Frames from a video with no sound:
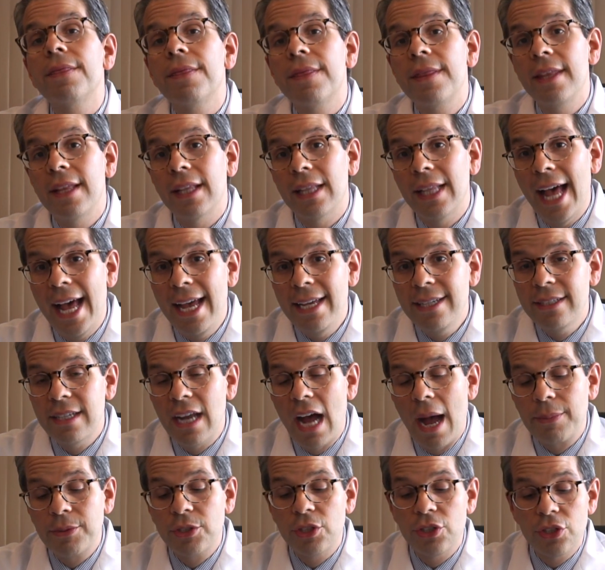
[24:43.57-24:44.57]
The last
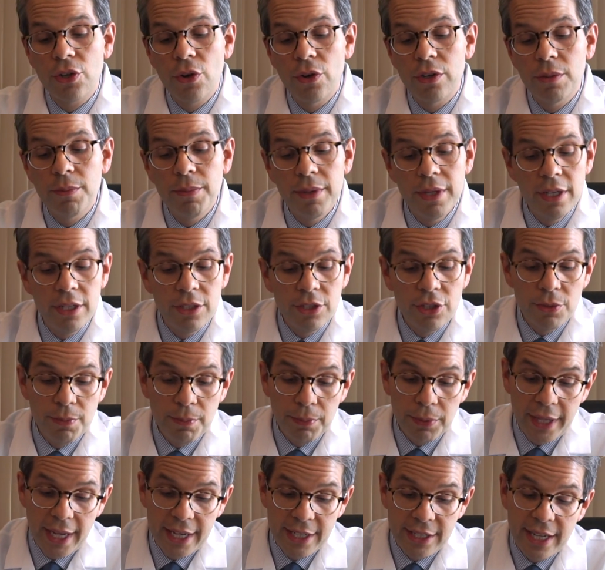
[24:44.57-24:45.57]
option is going to be to
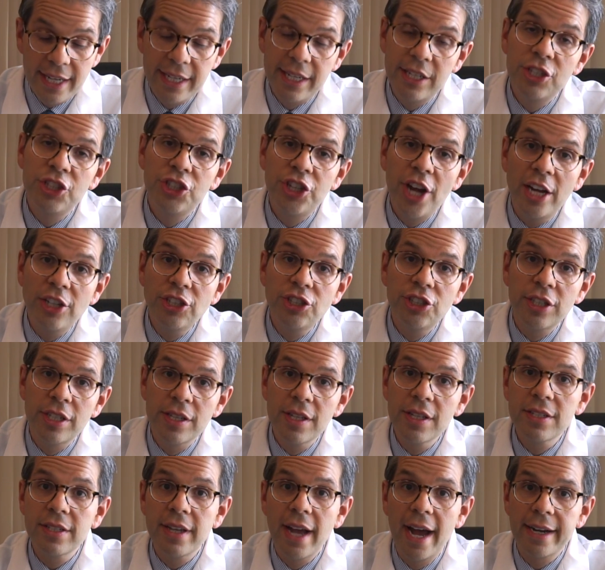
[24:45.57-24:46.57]
place an injection in
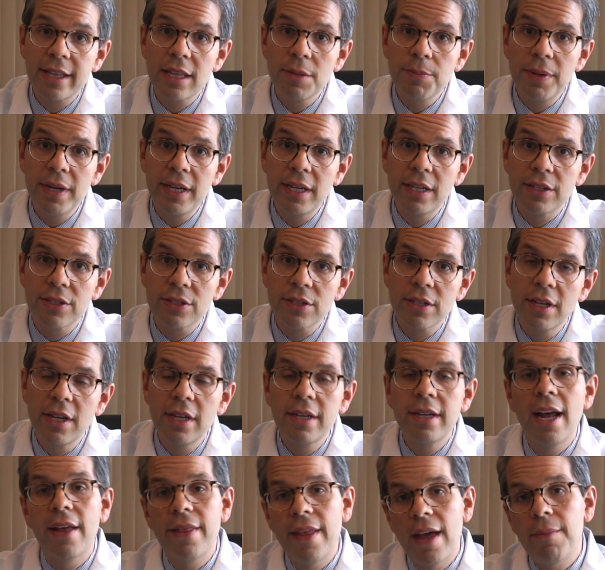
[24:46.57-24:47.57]
the side of the penis.
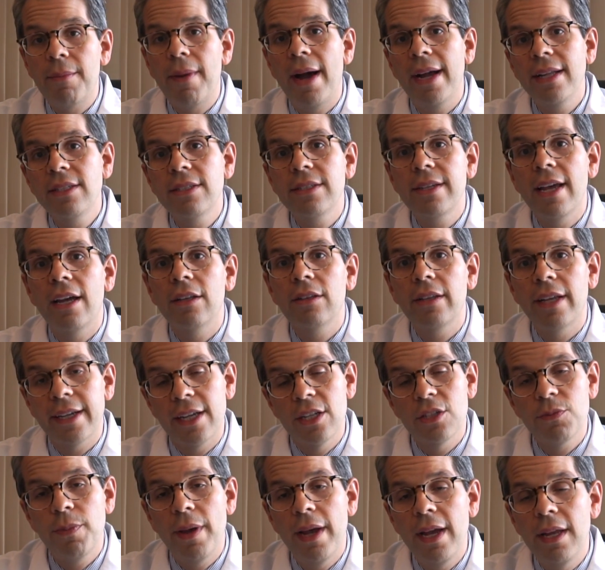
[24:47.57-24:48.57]
Now that might sound like
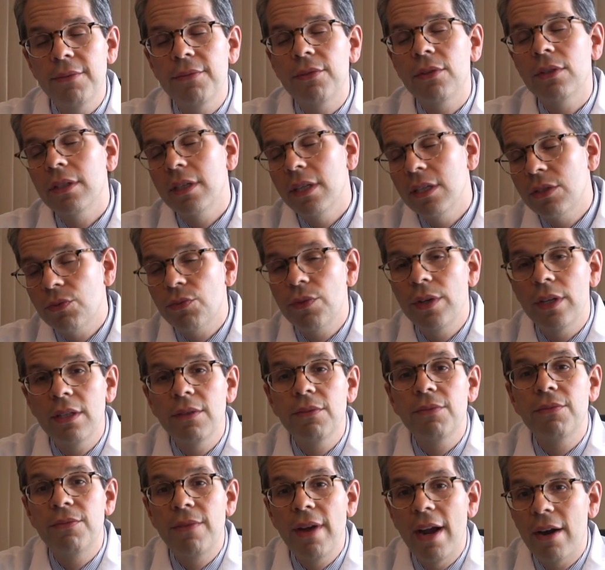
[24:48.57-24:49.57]
it's painful, it's
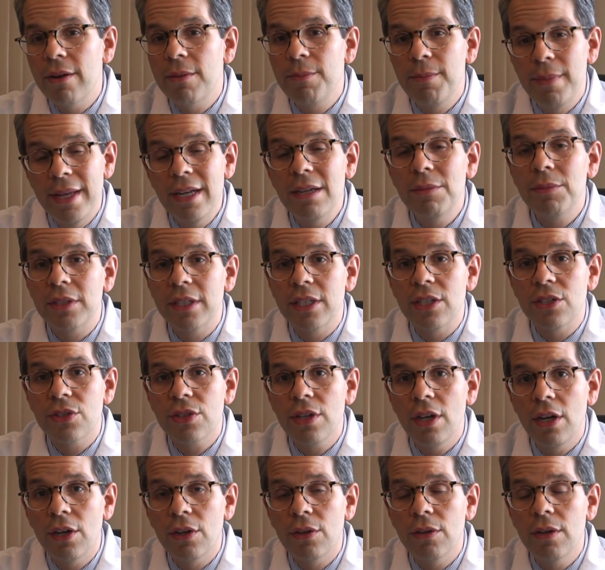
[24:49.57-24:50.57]
really very minimally
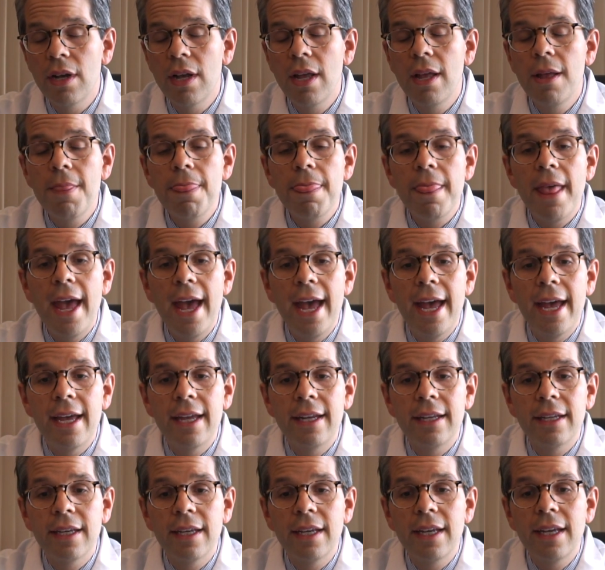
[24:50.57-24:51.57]
so.
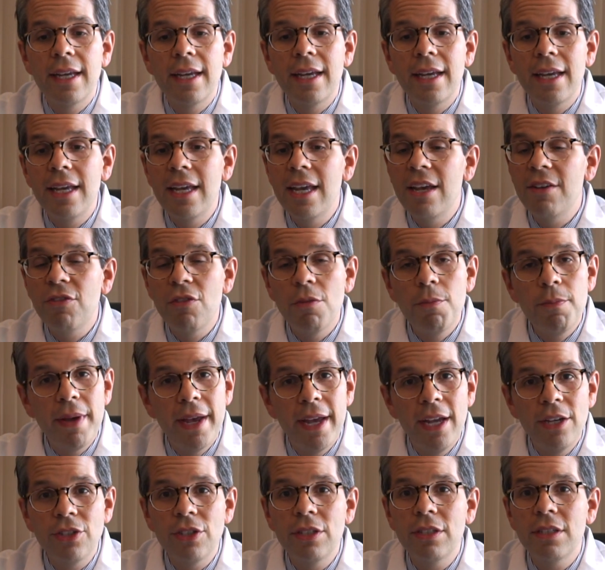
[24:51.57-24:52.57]
And if a
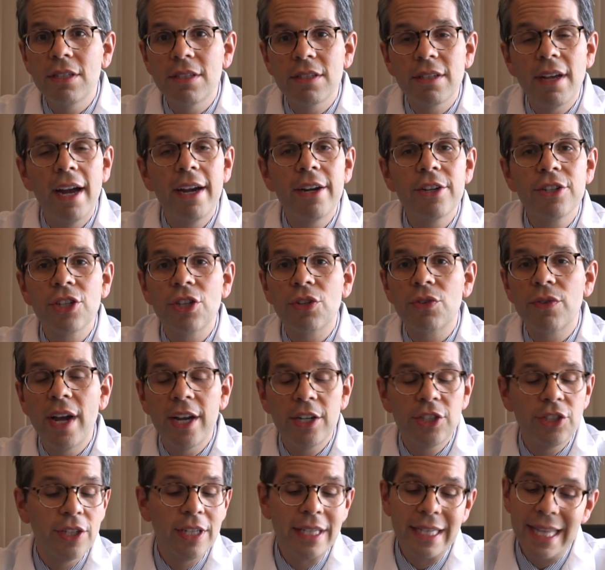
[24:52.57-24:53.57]
patient desires an
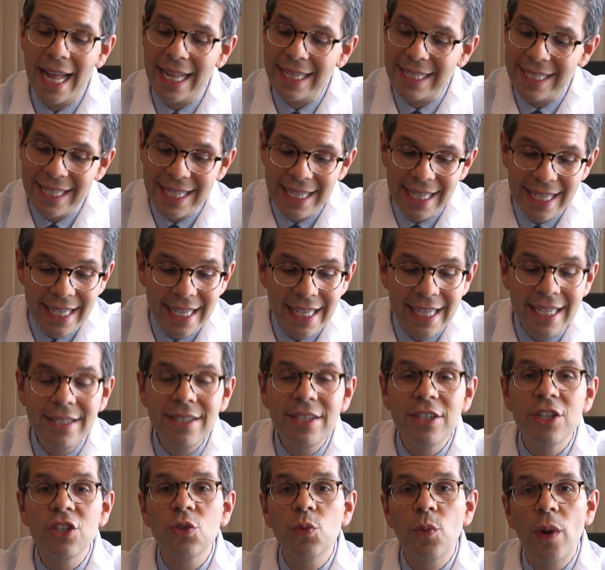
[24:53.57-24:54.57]
erection, that's the
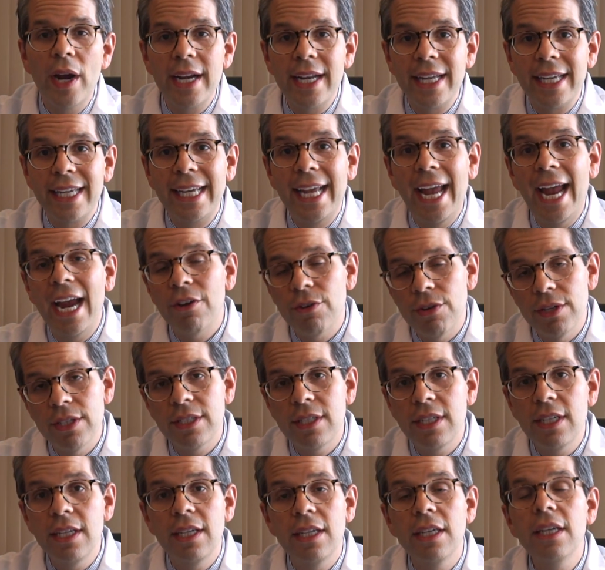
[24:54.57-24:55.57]
easiest way to
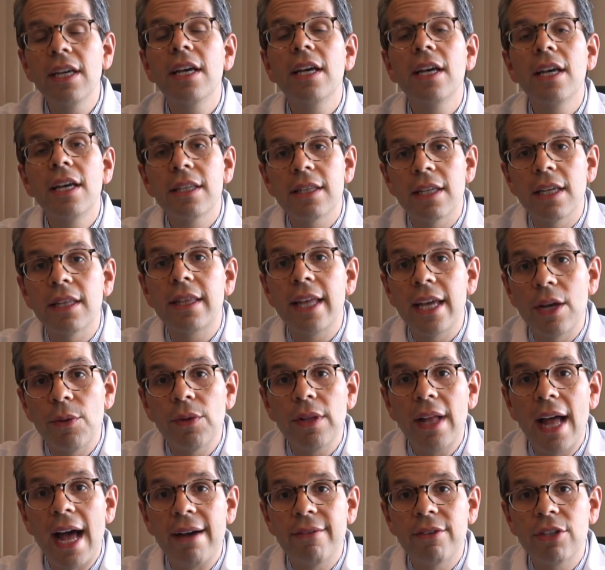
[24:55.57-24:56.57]
guarantee that they
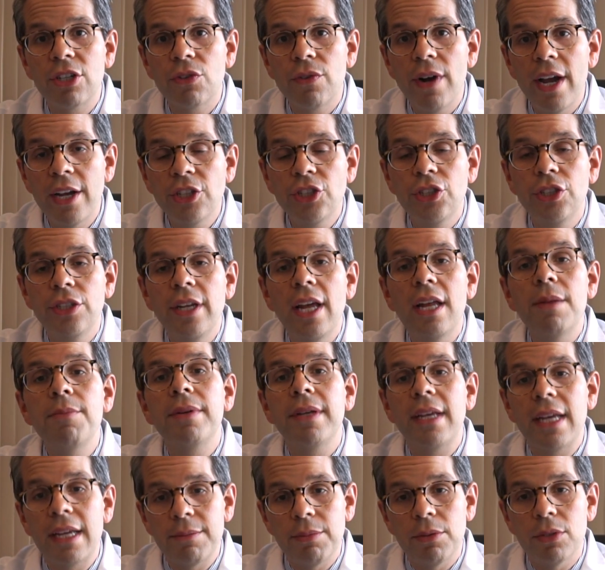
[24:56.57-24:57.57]
will have an erection and
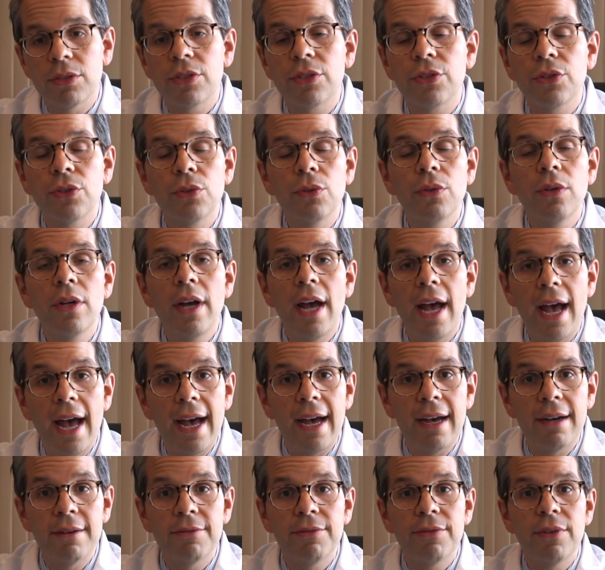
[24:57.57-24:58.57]
be able to
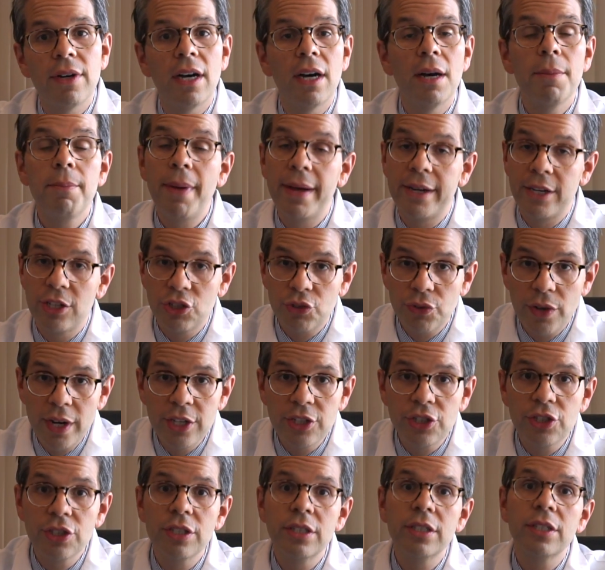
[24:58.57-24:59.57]
have
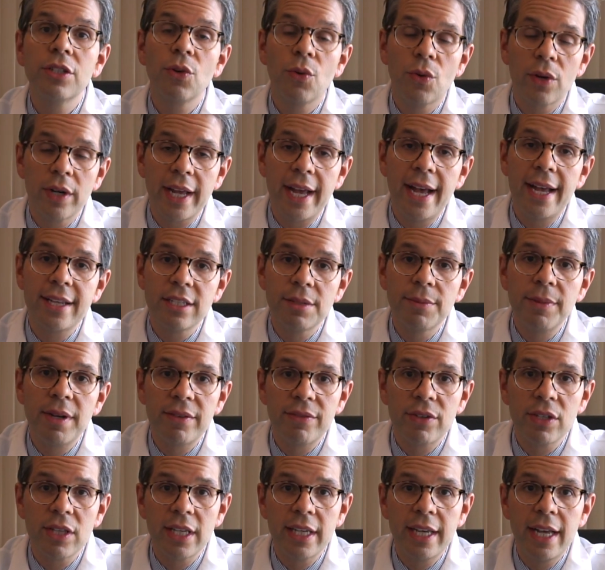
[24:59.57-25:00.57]
penetration and orgasm and
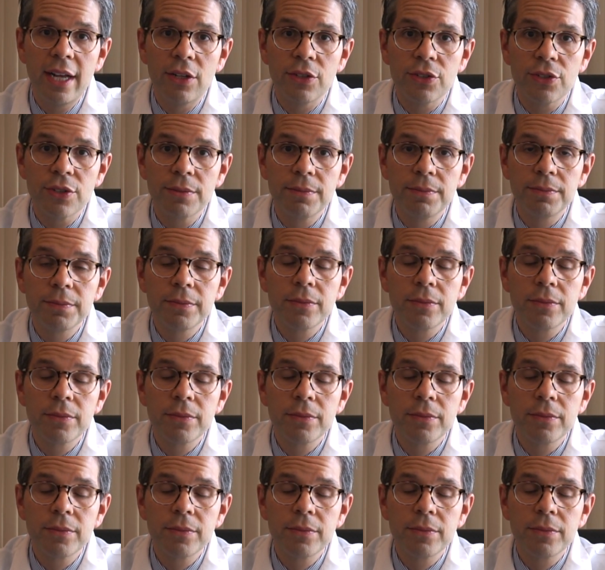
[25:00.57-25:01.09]
everything else.